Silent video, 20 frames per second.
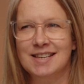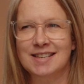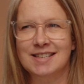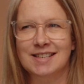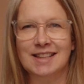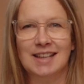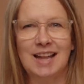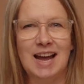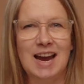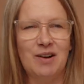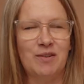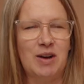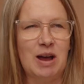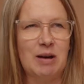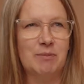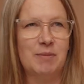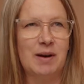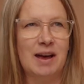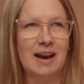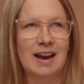this
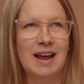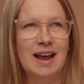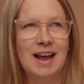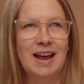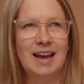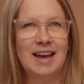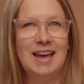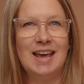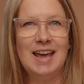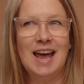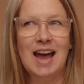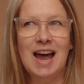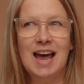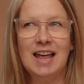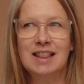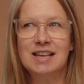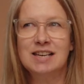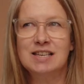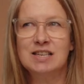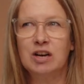lightweight, but he
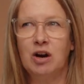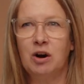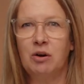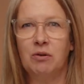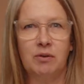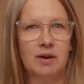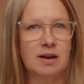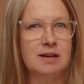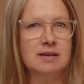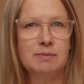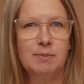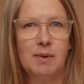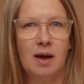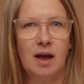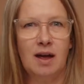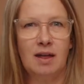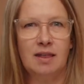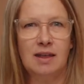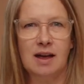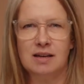had this
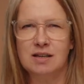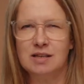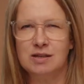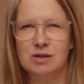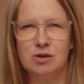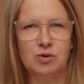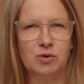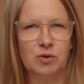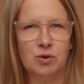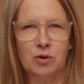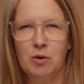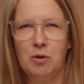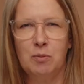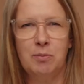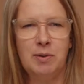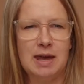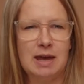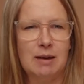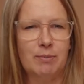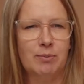charisma that just drew
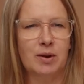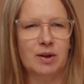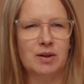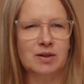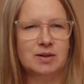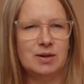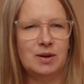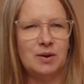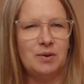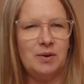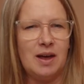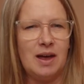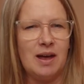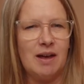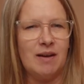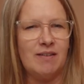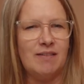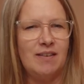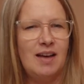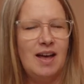people to
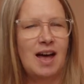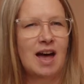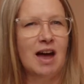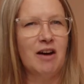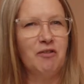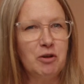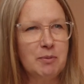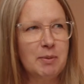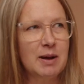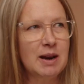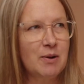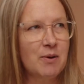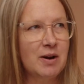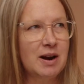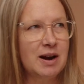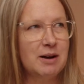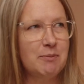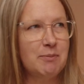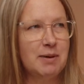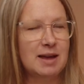him. Everybody
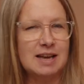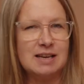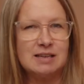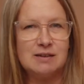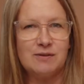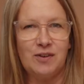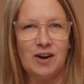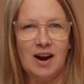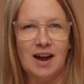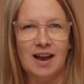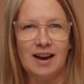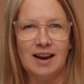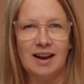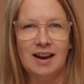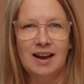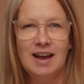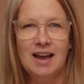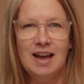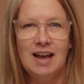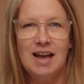wanted to be his friend.
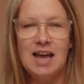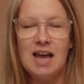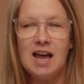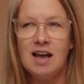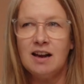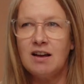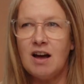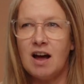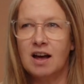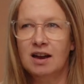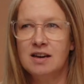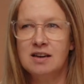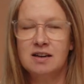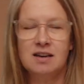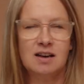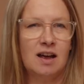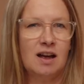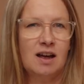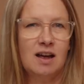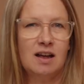He had gotten
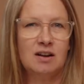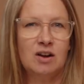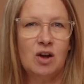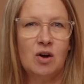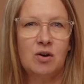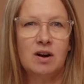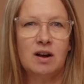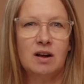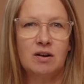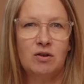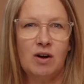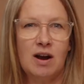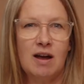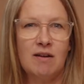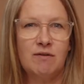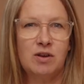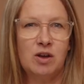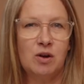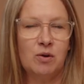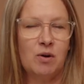to go to
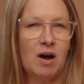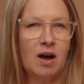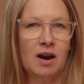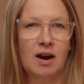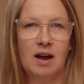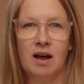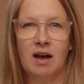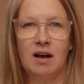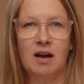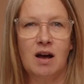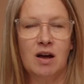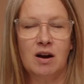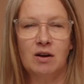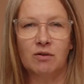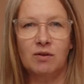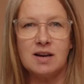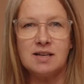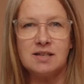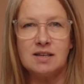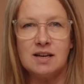Grandview on a
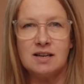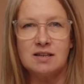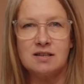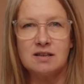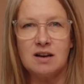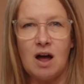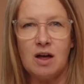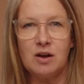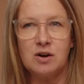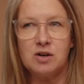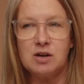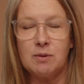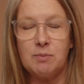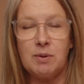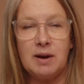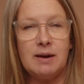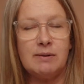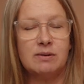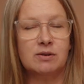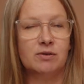wrestling scholarship,
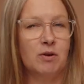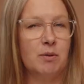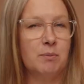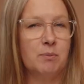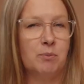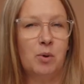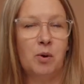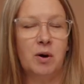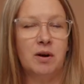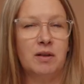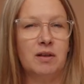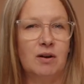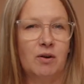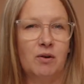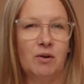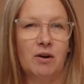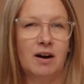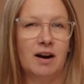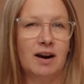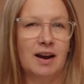but he was from Portland,
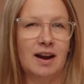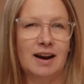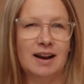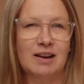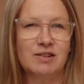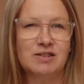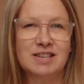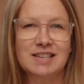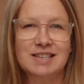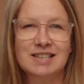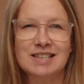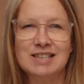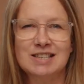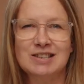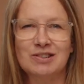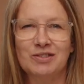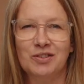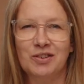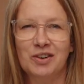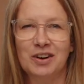Oregon. He was just
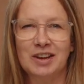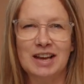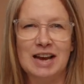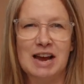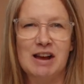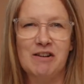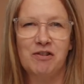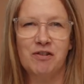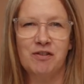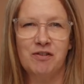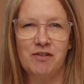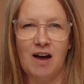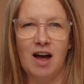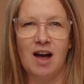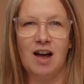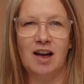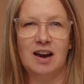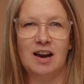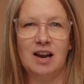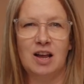this really
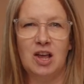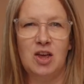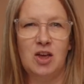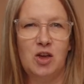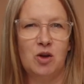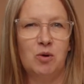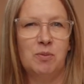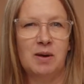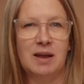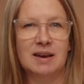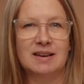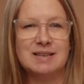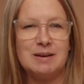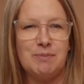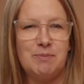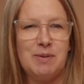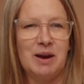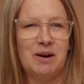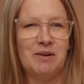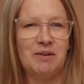fun human to
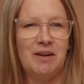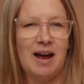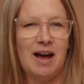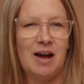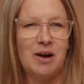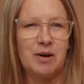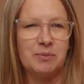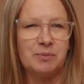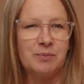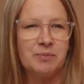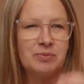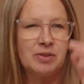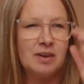be around.